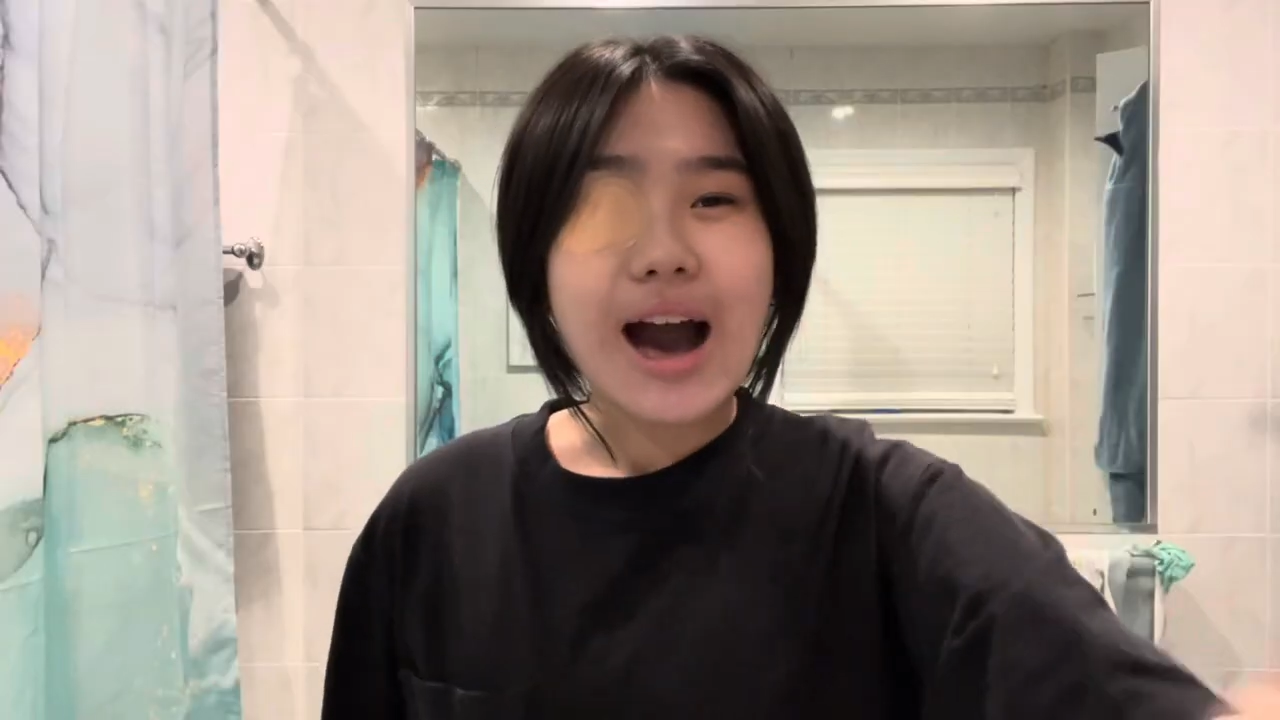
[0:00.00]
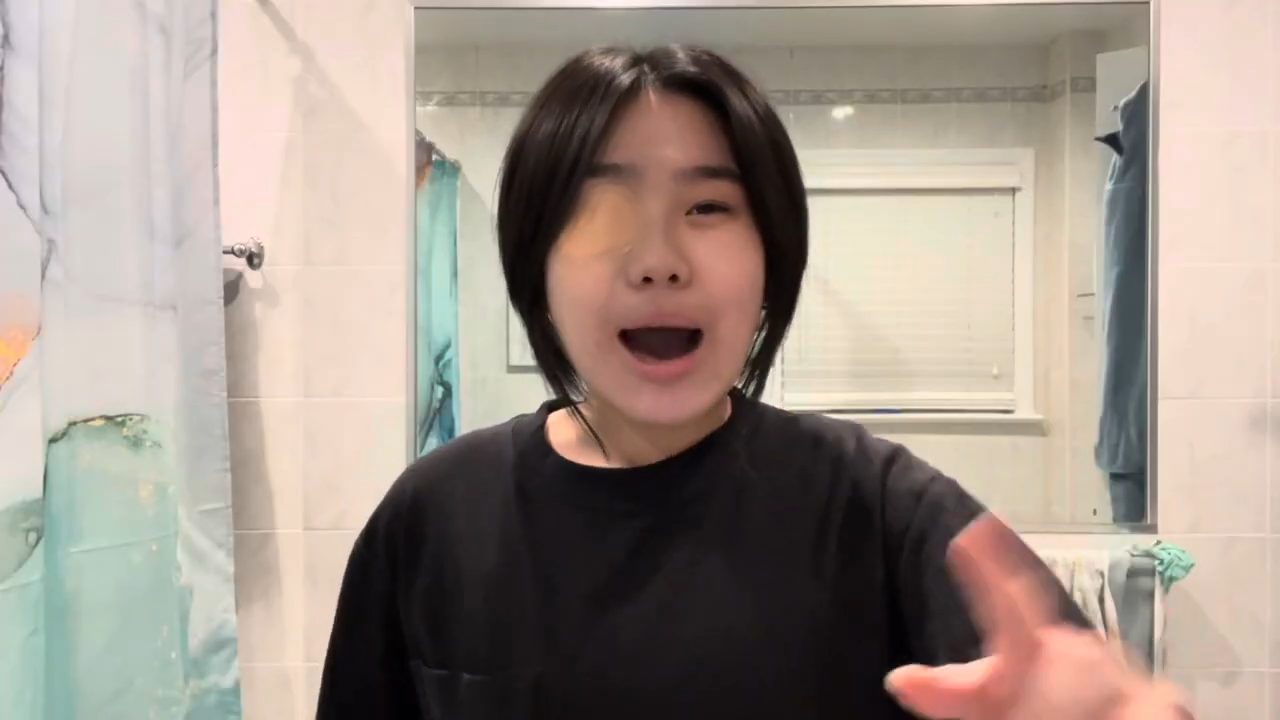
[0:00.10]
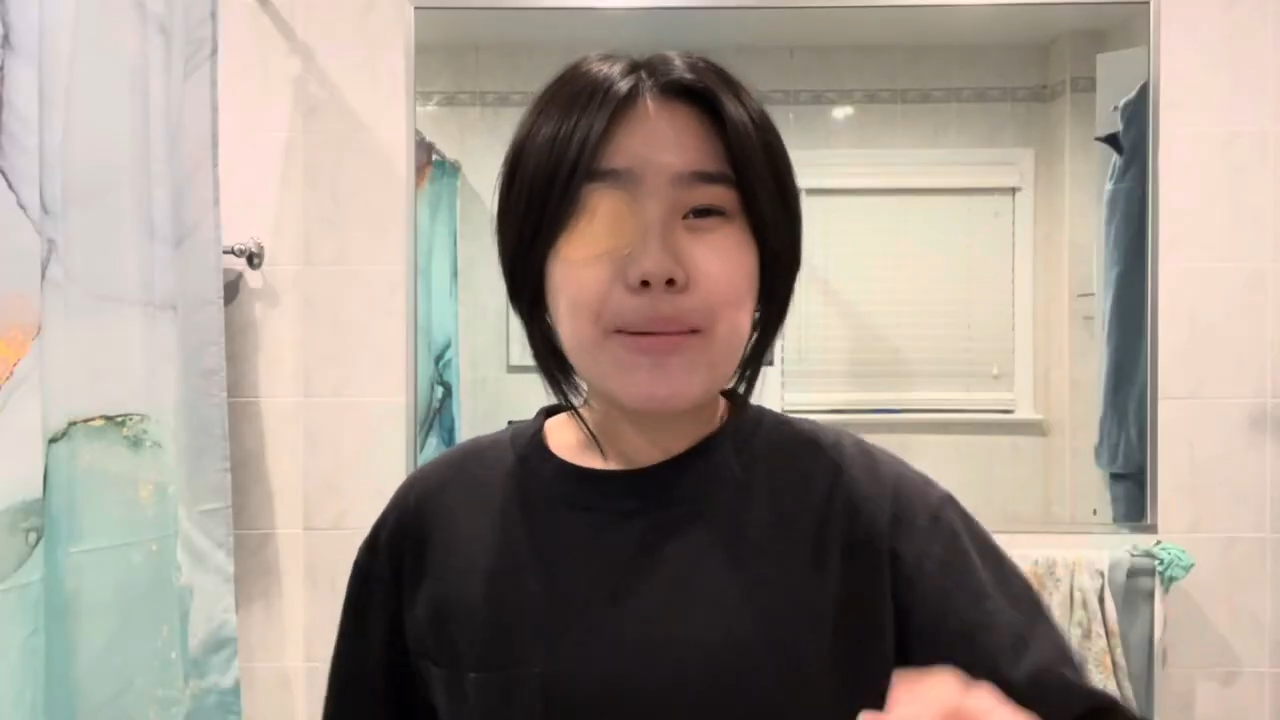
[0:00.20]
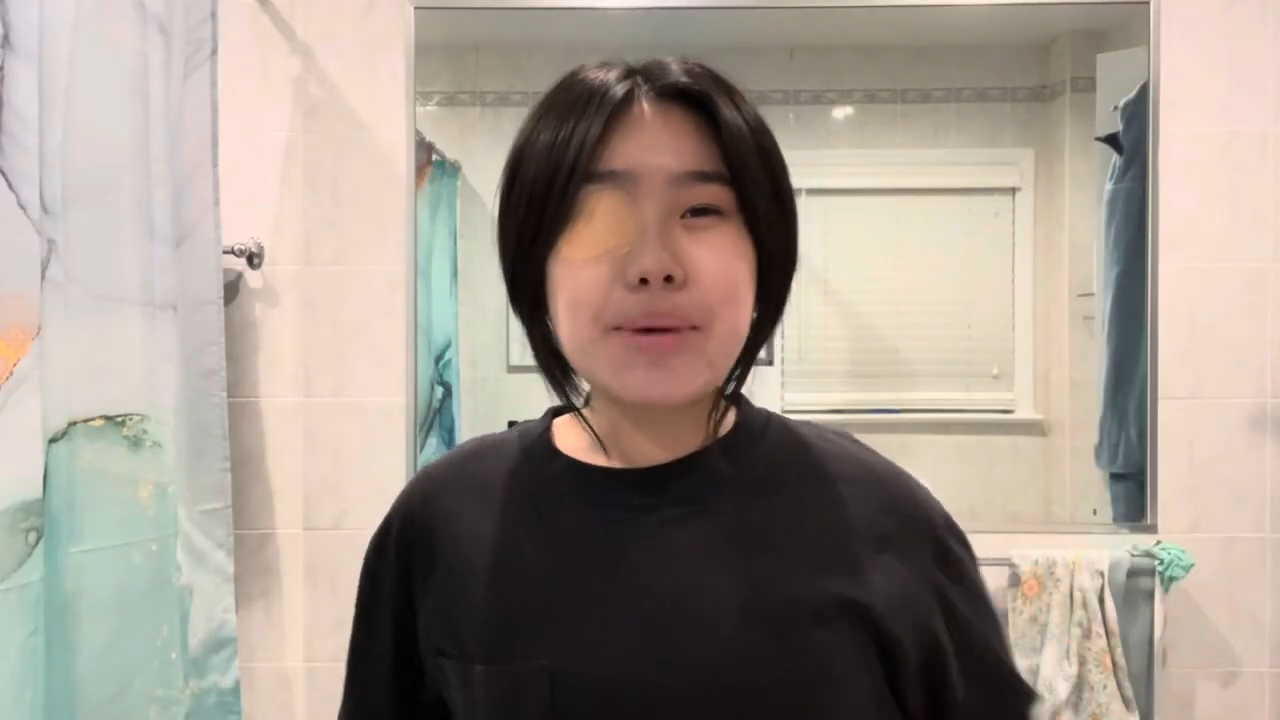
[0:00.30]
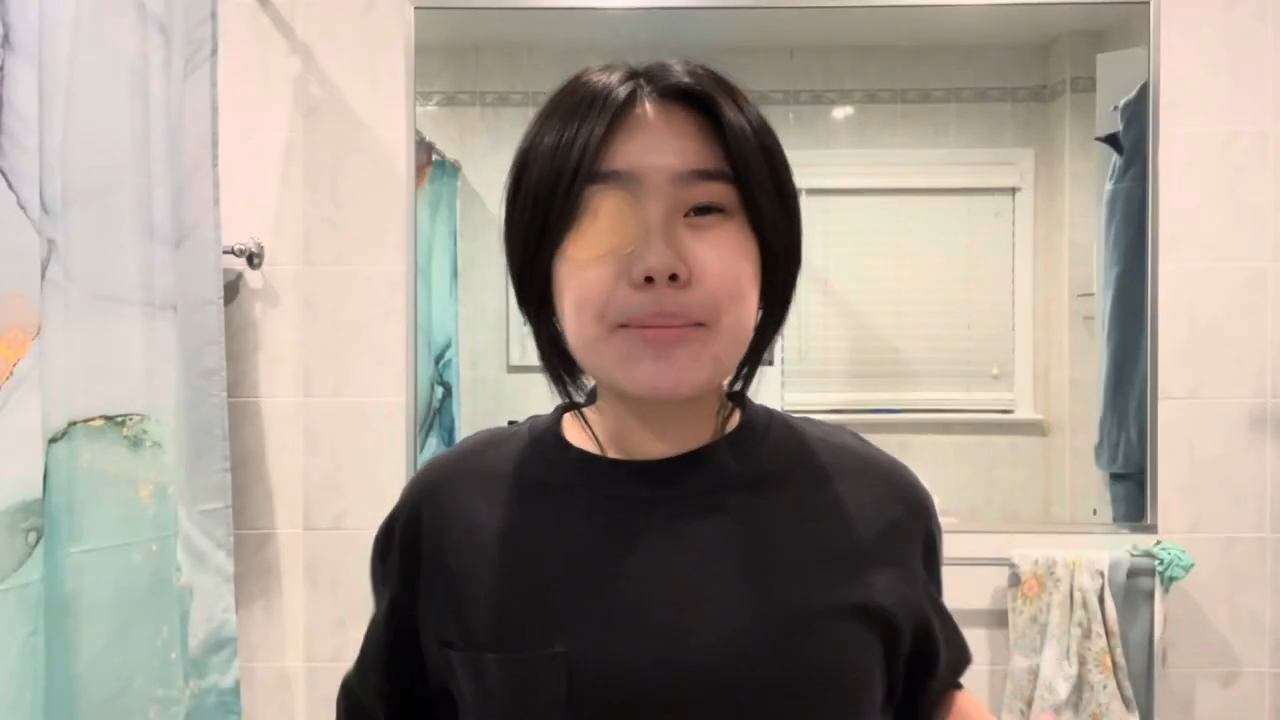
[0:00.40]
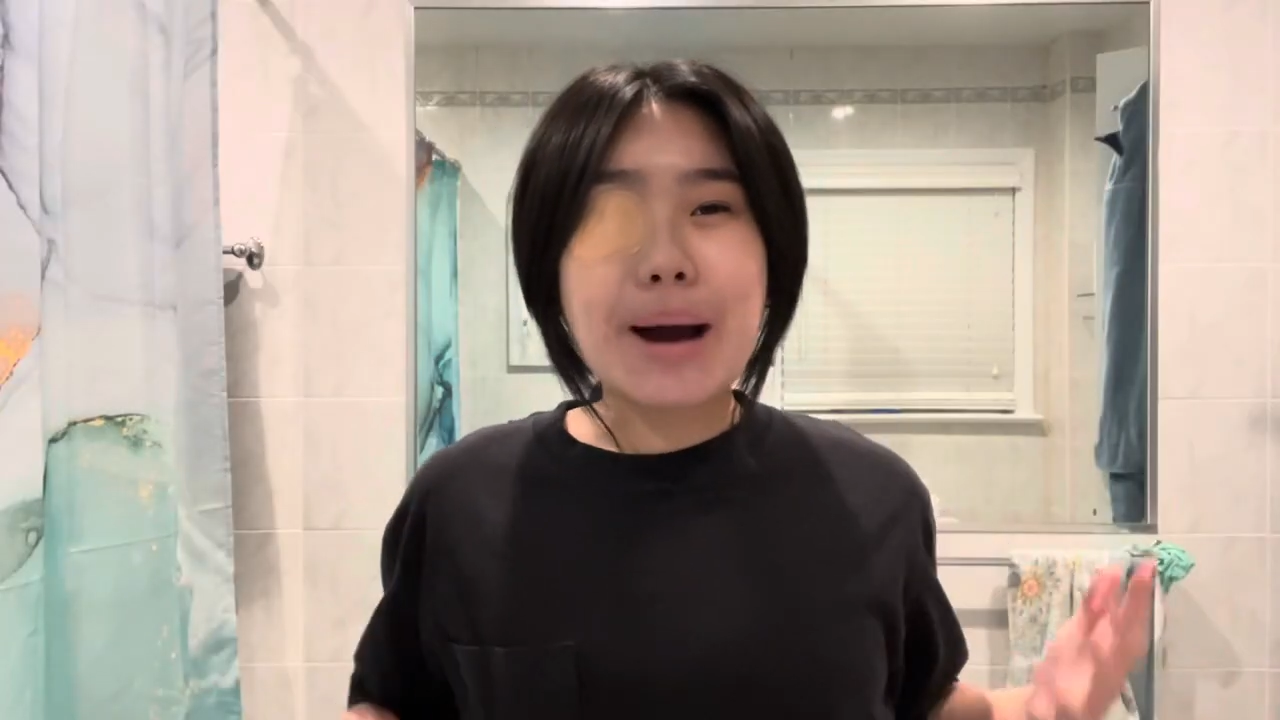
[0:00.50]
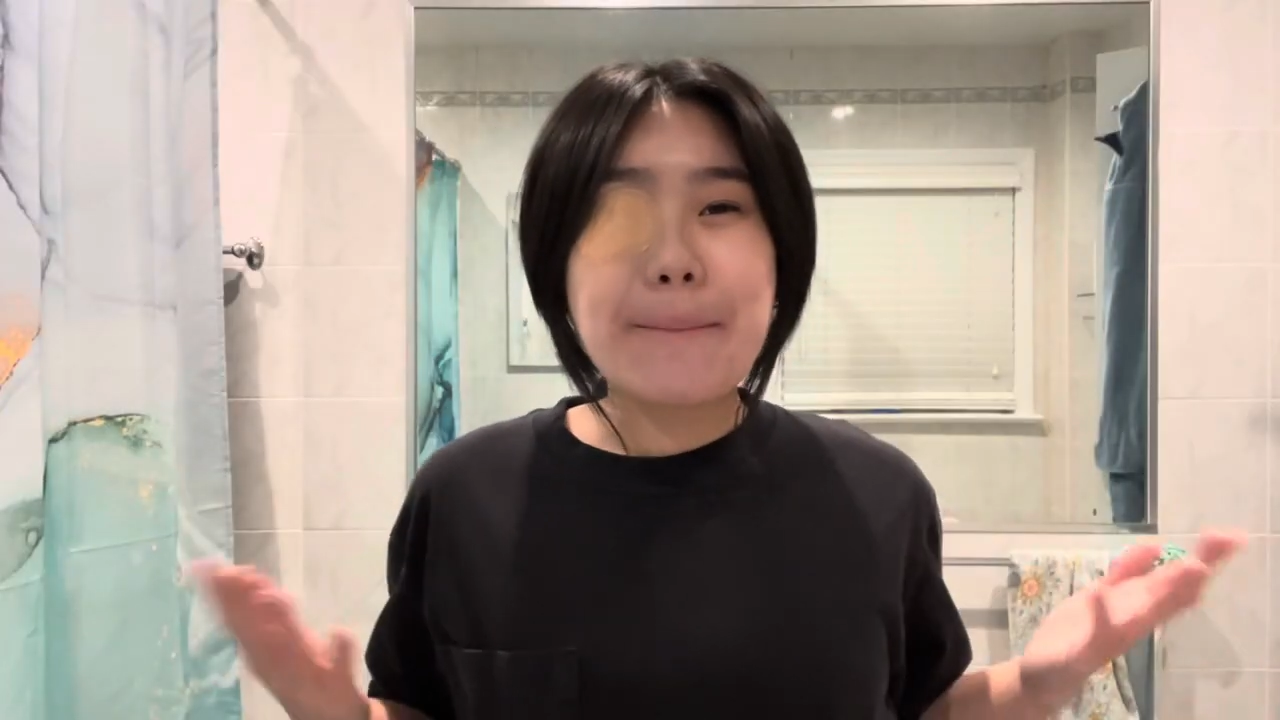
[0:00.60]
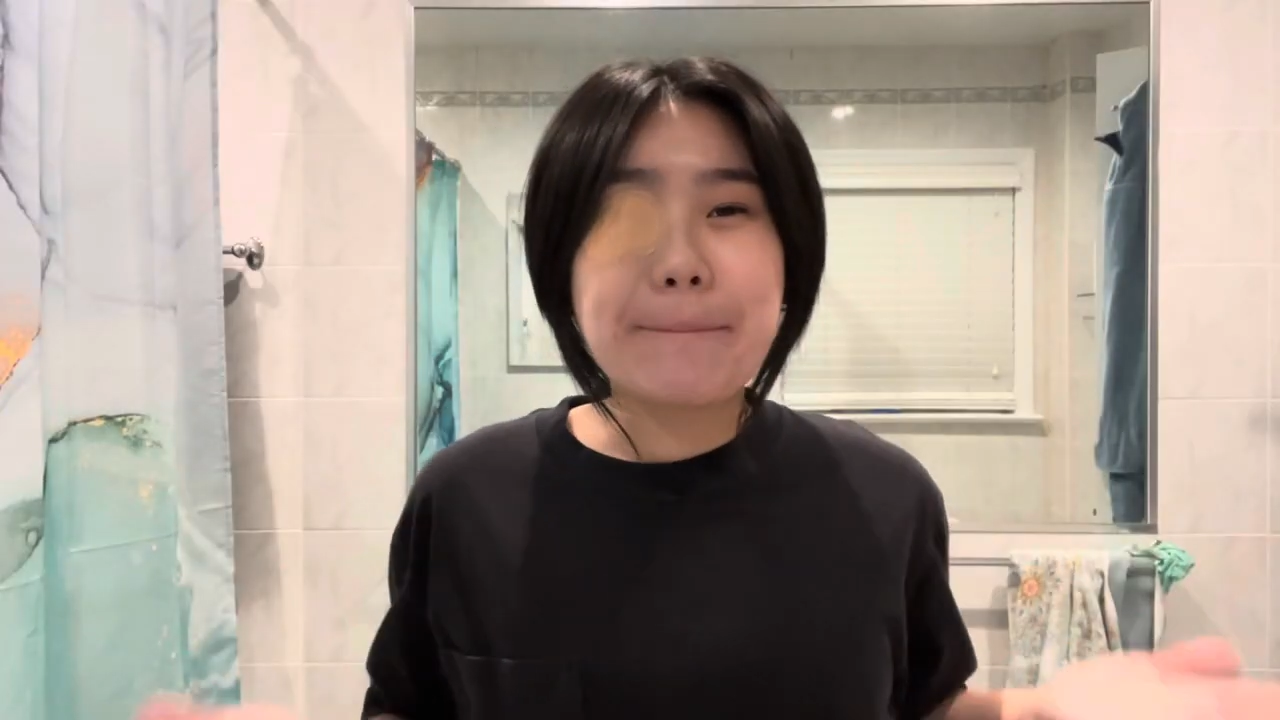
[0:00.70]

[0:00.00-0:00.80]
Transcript: I'm in my